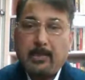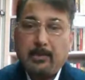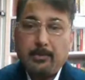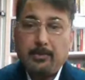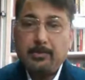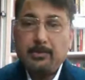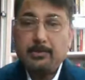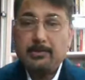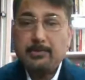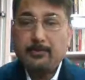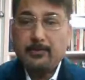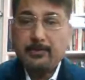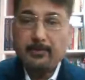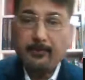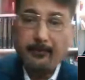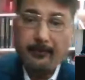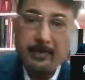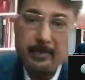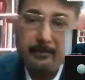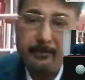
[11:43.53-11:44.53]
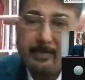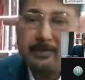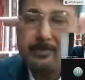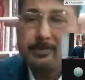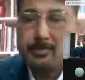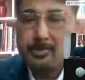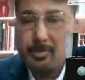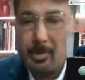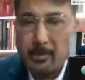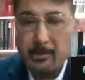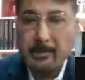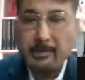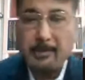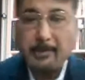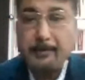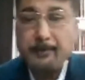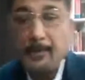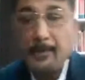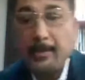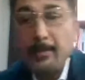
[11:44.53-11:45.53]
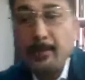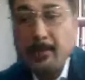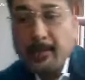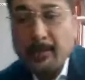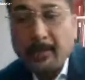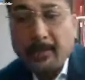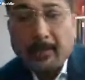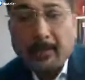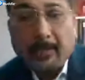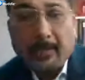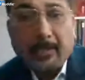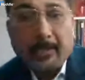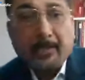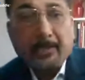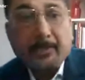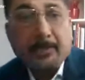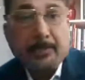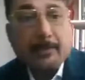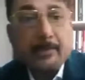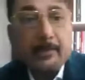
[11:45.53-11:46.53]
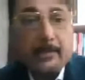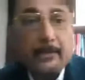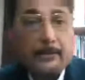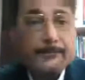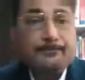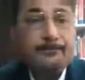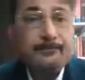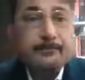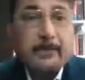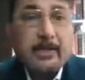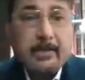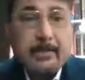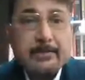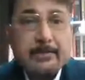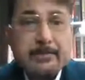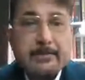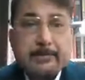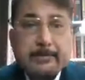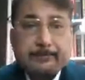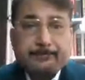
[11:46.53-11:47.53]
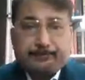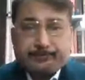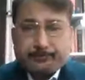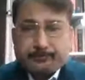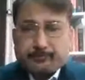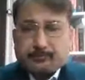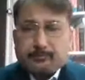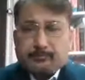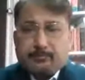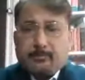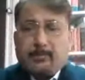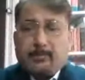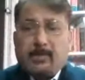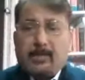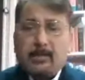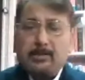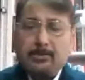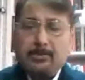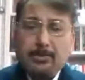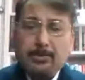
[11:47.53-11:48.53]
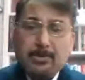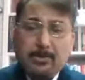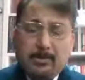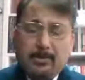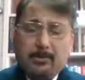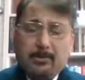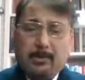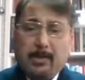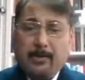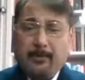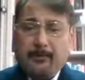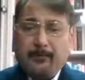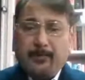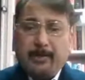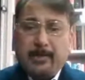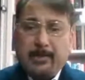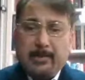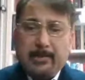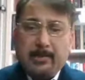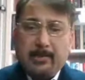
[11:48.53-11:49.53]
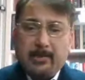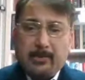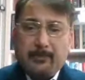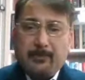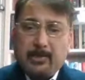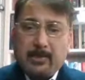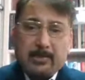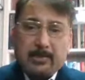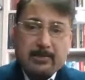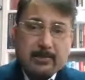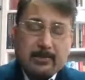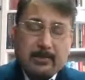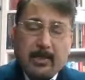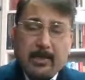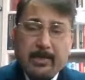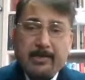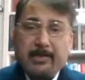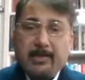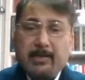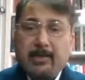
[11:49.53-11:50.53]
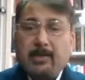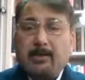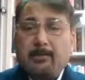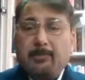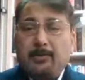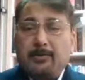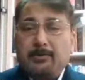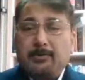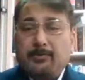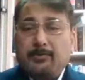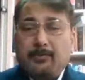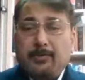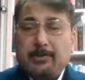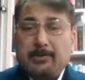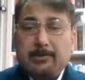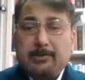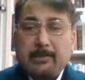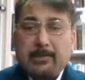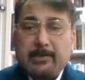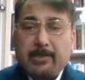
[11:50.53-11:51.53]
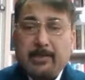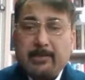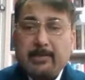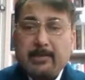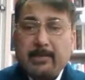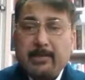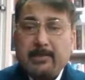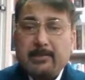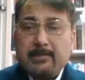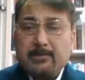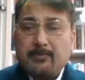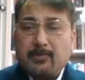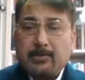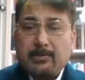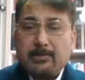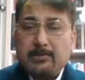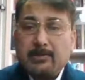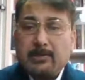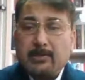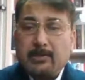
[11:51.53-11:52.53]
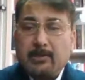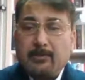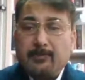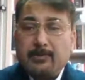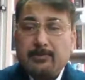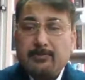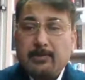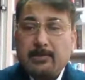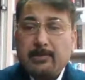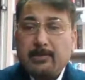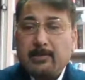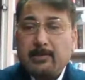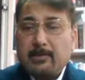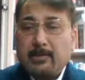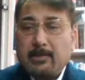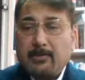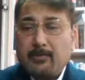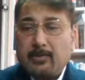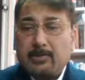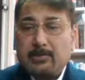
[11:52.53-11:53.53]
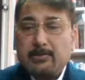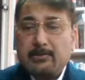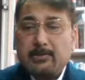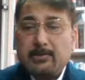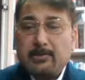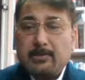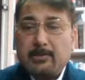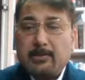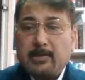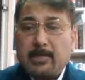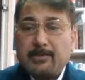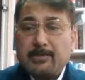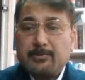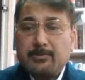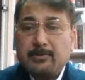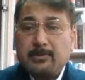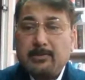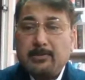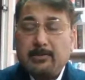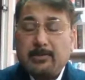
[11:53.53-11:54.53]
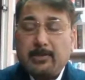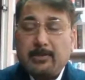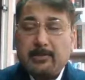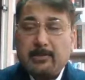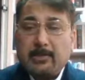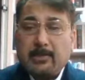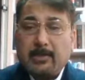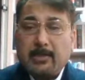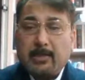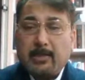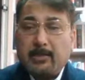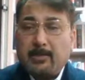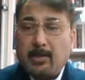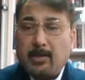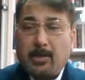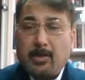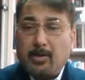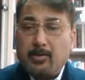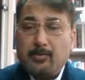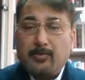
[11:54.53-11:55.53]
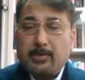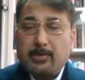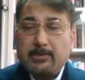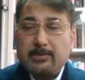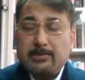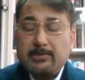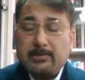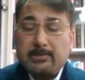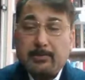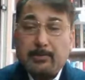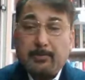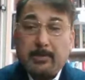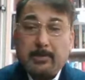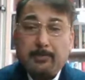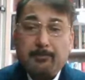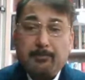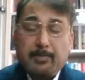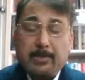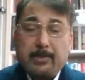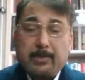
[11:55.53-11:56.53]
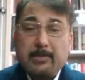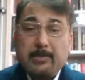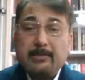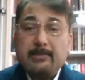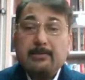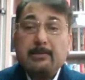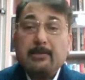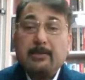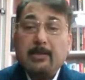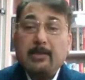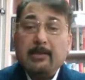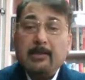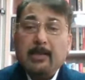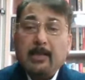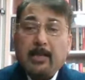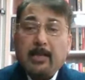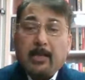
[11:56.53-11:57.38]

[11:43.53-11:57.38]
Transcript: I know it was very, very shocking, and yes. So you have fairly given us the idea about what the data is, what is the individual data, what is the national data, and how what is implication.